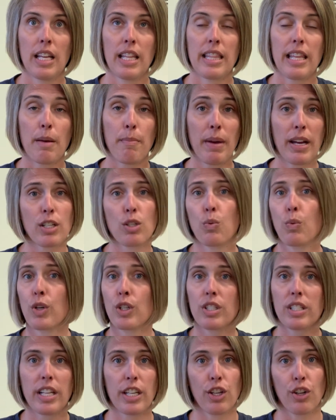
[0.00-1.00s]
that match
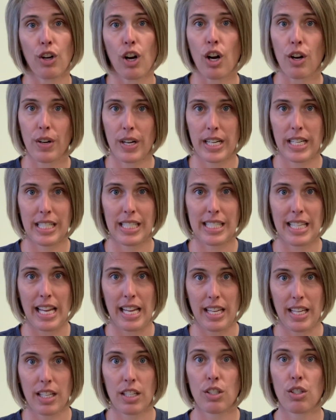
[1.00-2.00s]
words that you're already
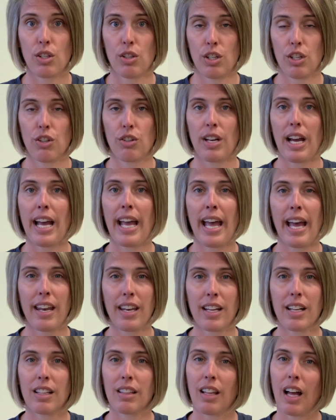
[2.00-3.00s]
saying so that you're not
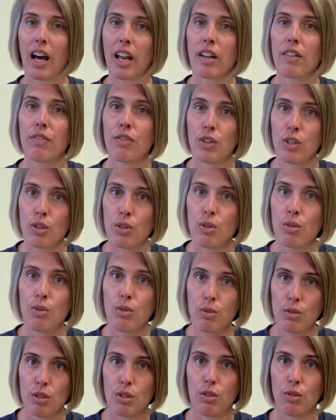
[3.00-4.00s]
adding a lot of
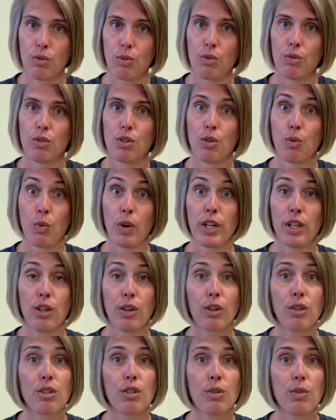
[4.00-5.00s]
new to what
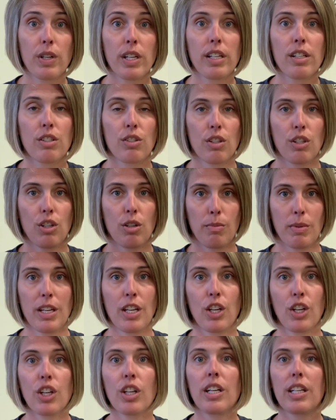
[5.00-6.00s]
you're doing, so that you can be
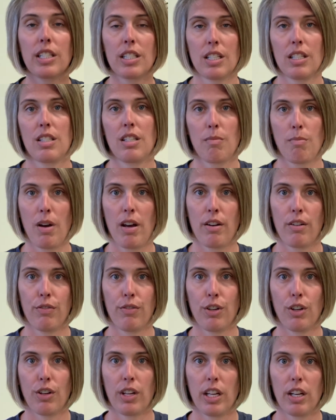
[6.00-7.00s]
a good, consistent model
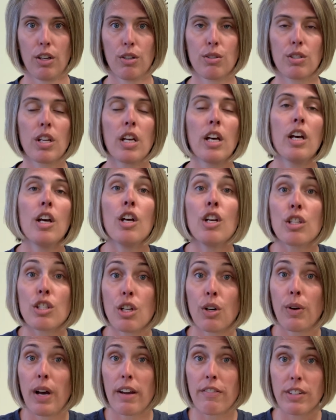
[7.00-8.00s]
for your kiddos.
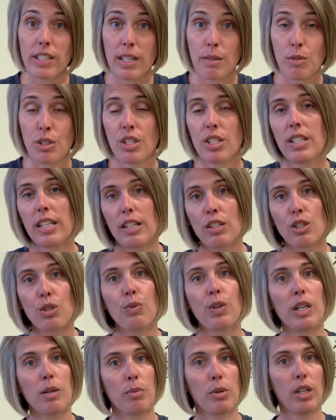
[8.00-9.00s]
So every time you sit down to
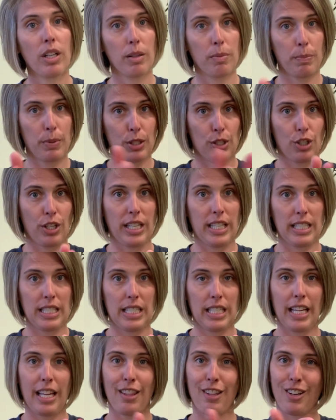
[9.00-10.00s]
read a book, put your hands
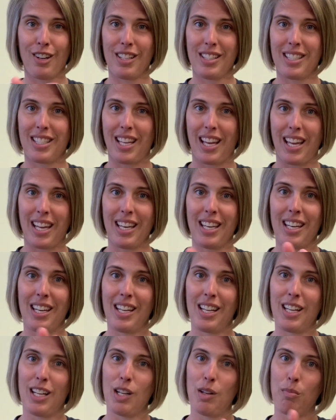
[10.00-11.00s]
together and sign
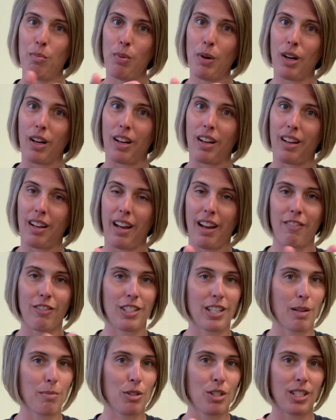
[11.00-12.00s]
book every
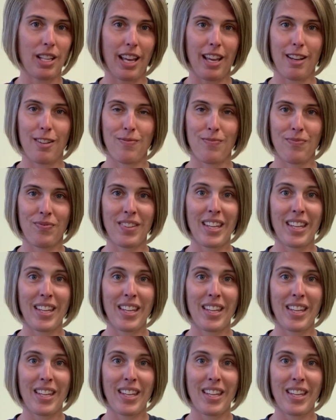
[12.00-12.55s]
time you say it.